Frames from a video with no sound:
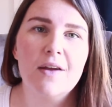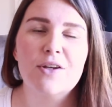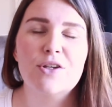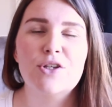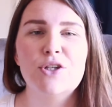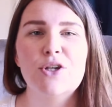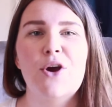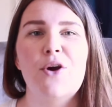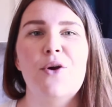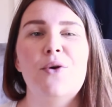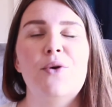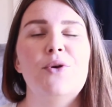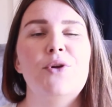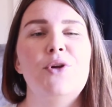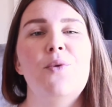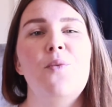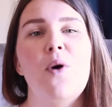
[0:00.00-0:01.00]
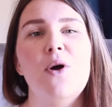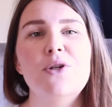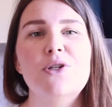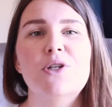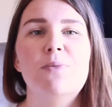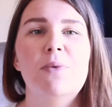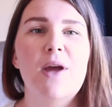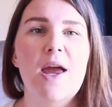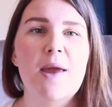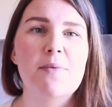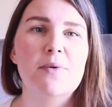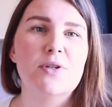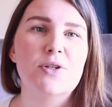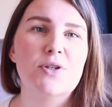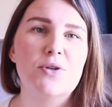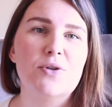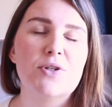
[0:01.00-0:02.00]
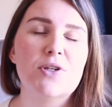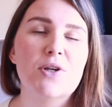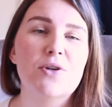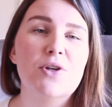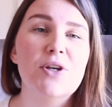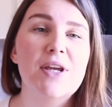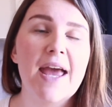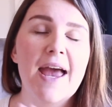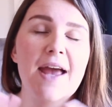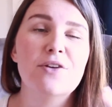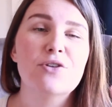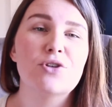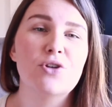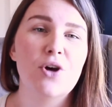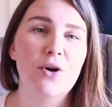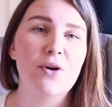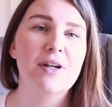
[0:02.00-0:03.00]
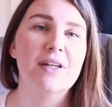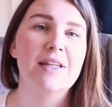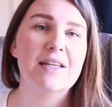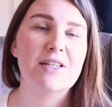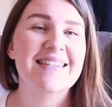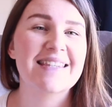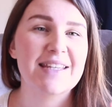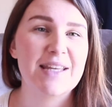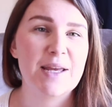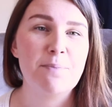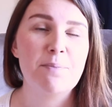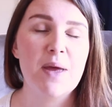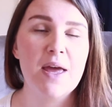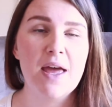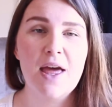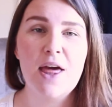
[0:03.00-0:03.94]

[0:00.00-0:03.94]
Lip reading: So you want to be able to, so you can totally skip